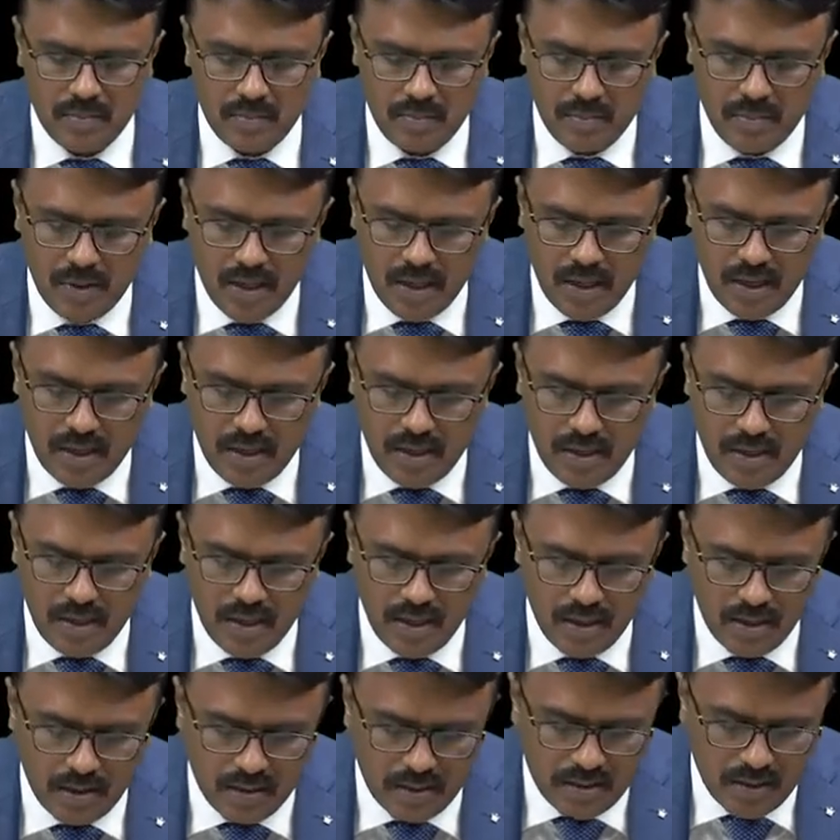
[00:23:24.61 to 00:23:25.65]
By
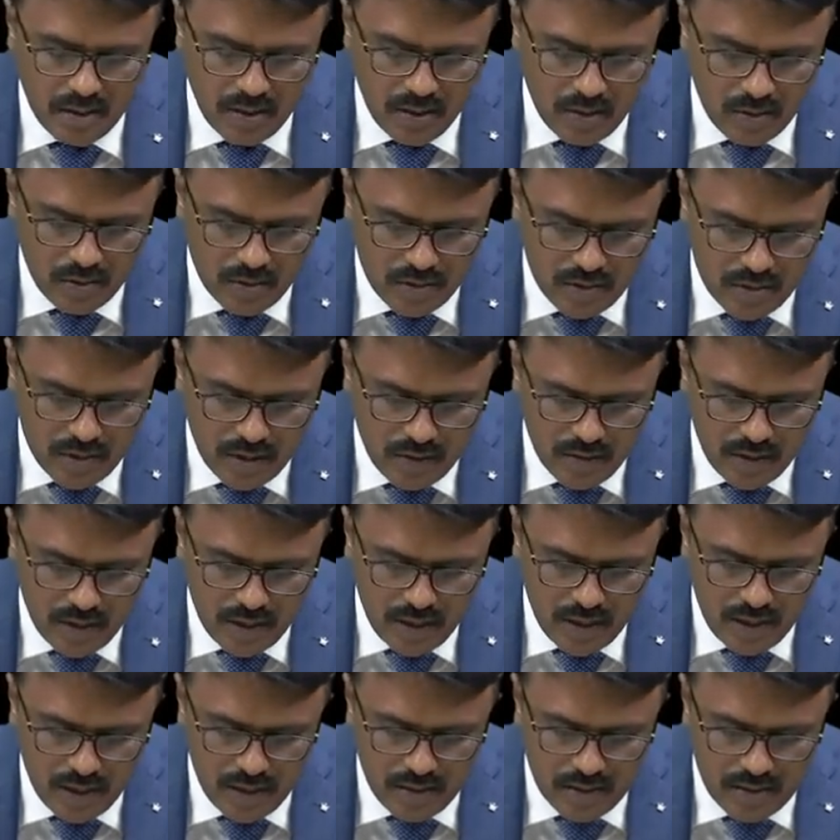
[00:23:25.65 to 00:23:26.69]
increasing dose, you are
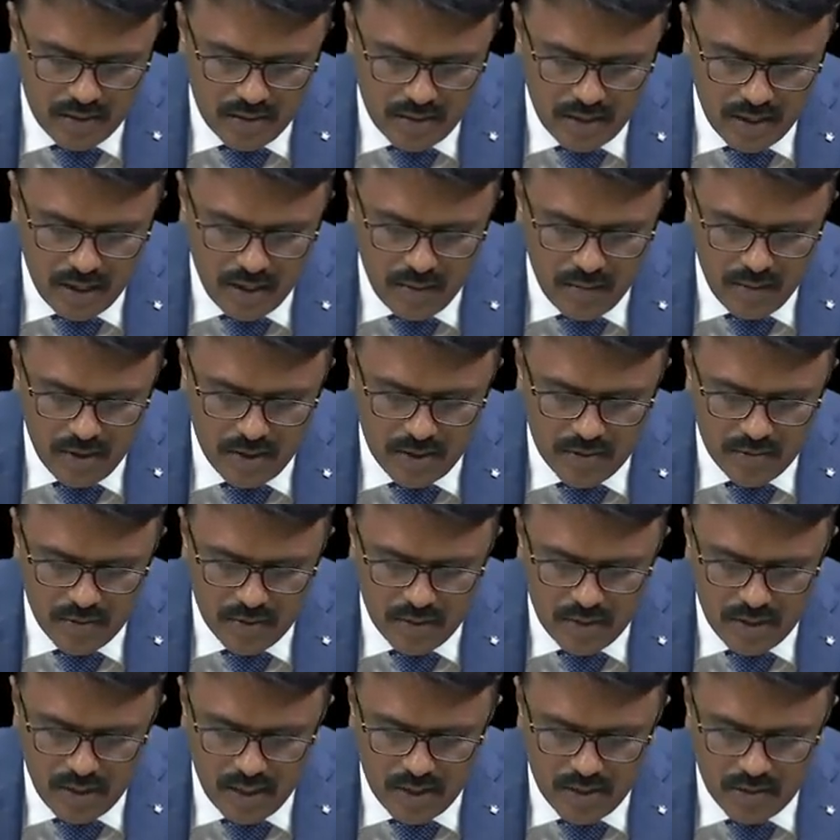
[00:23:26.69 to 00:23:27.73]
getting the same
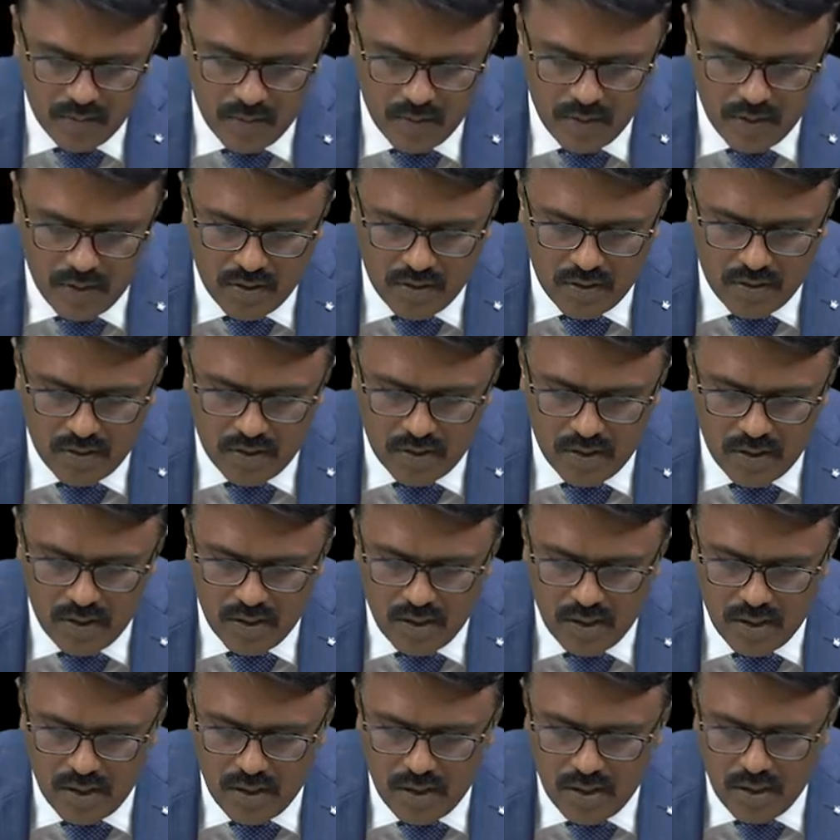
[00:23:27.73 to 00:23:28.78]
response. The response
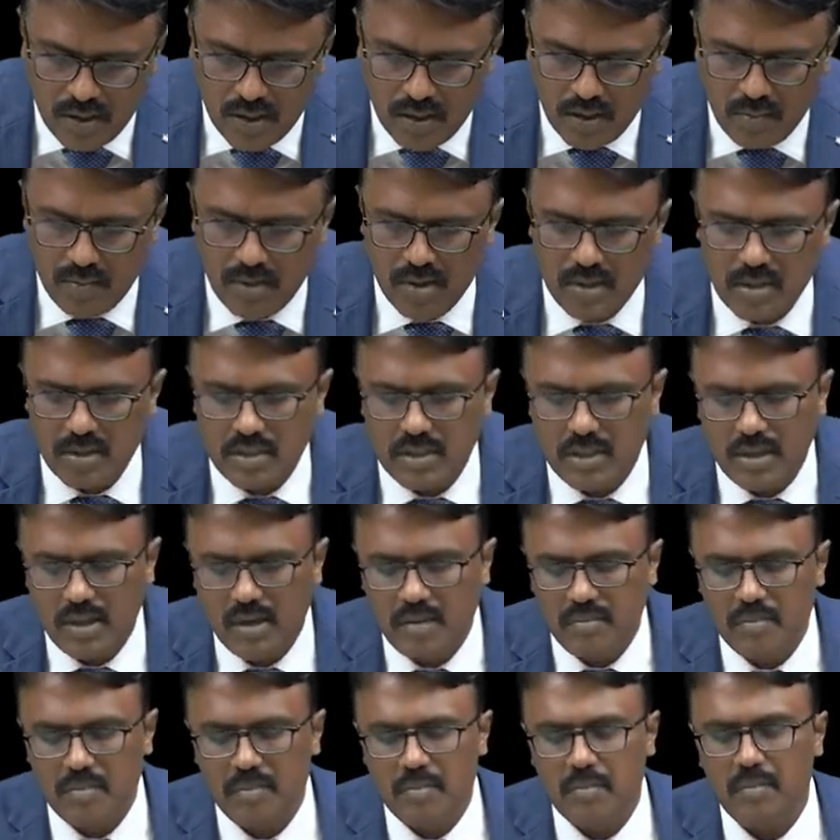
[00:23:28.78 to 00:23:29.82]
remains
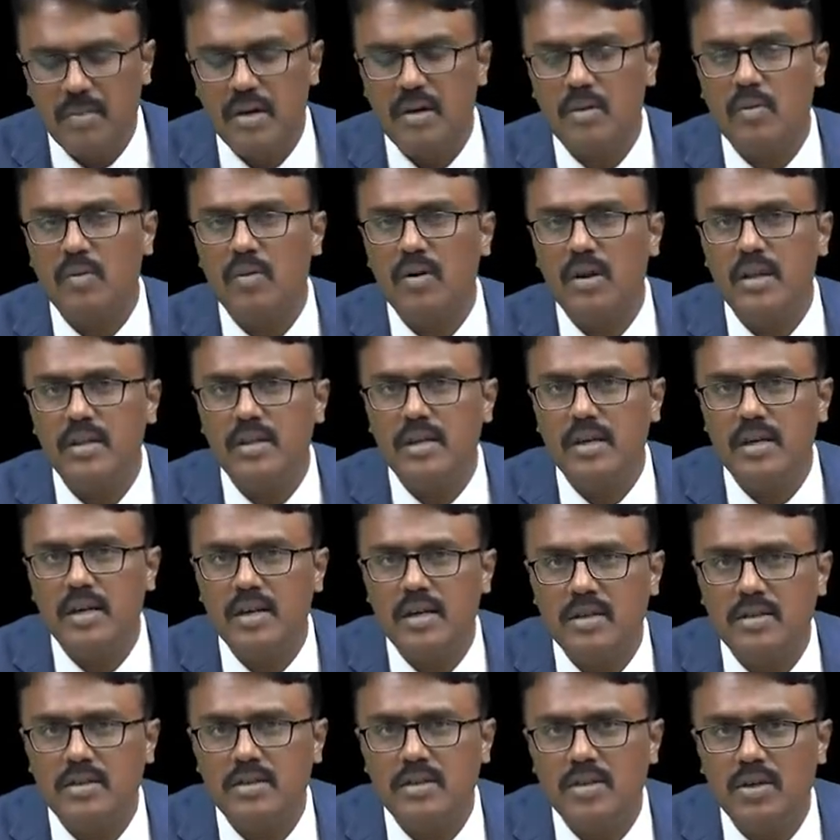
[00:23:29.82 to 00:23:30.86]
same, but only thing
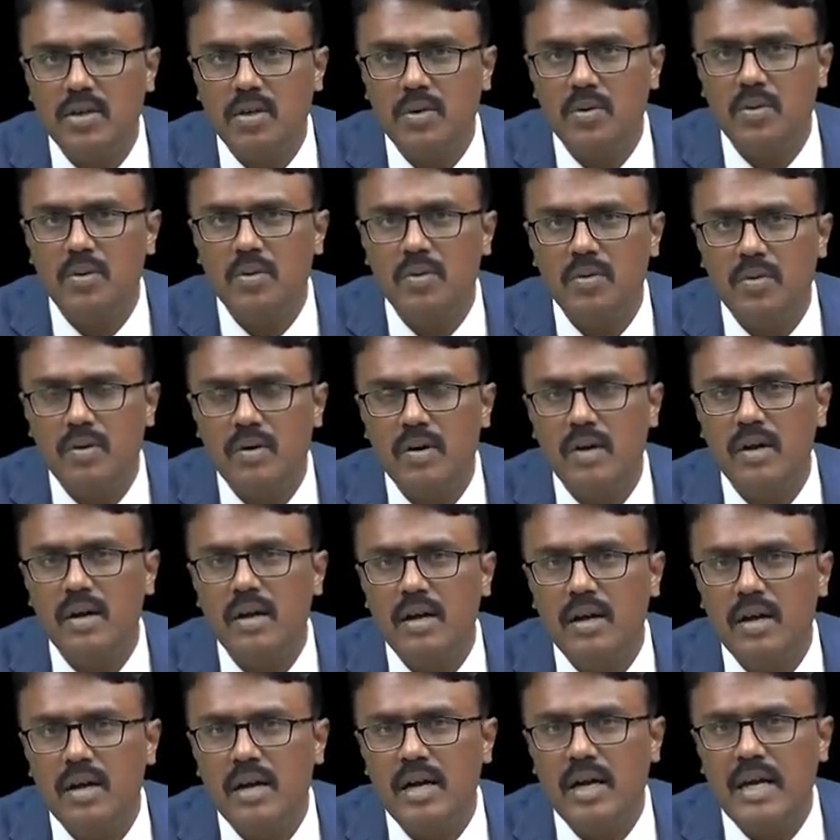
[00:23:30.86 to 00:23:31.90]
is you
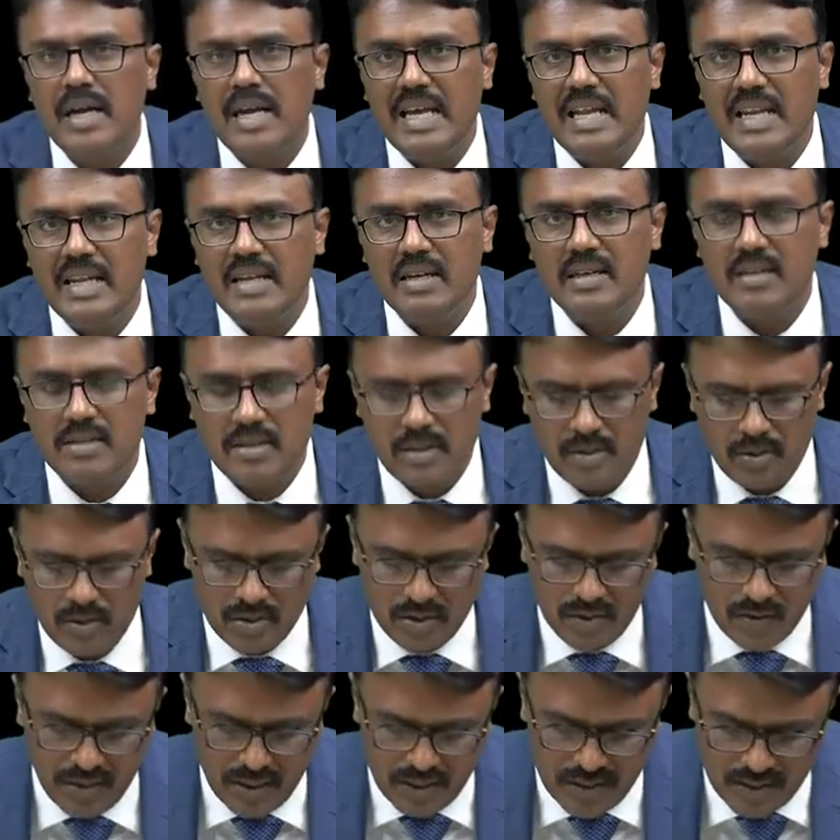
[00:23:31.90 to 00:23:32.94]
increase the
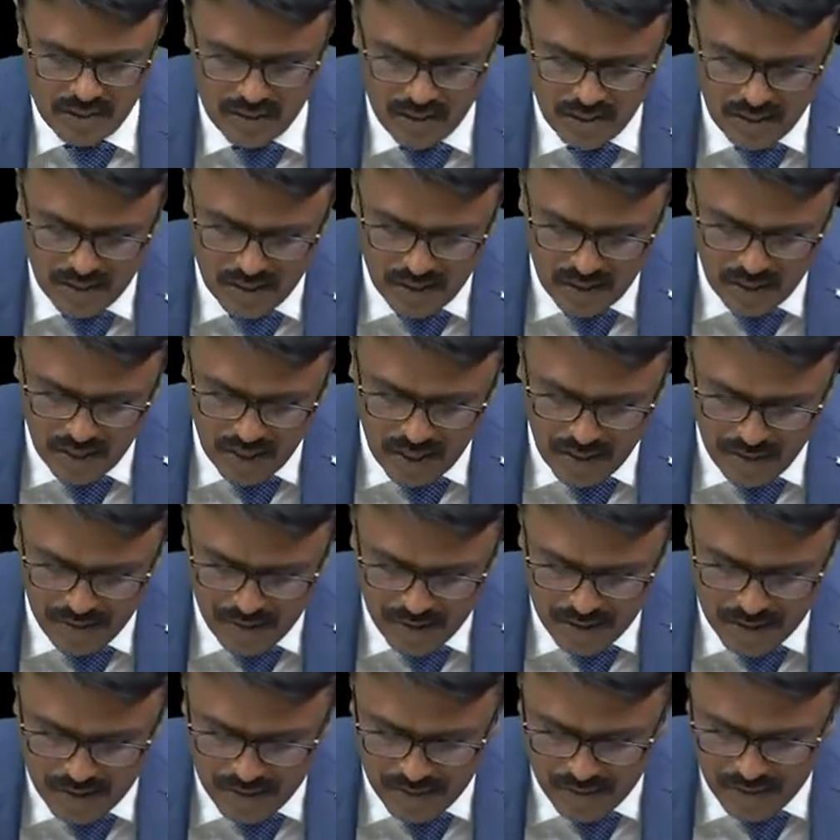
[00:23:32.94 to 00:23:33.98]
dose. You can see the graph
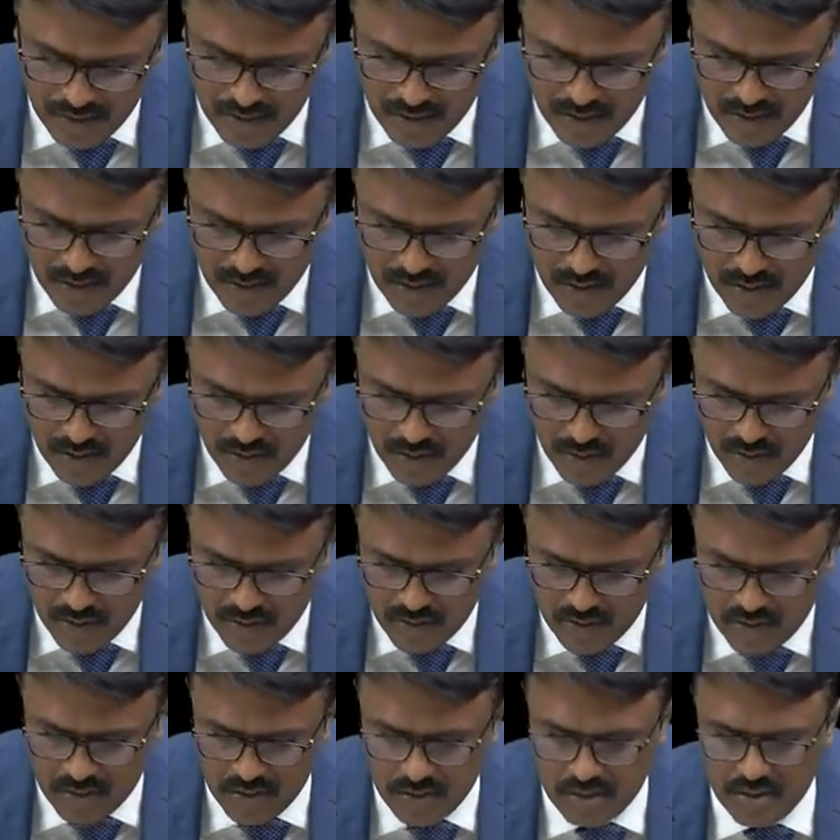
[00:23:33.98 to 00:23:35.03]
has shifted
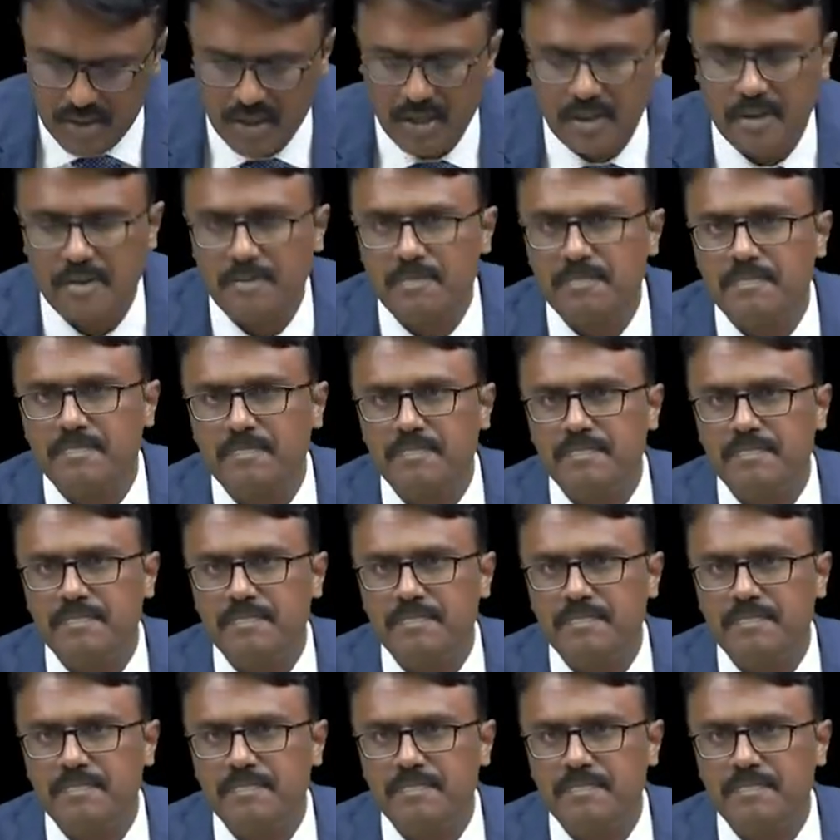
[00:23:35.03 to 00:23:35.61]
towards this side.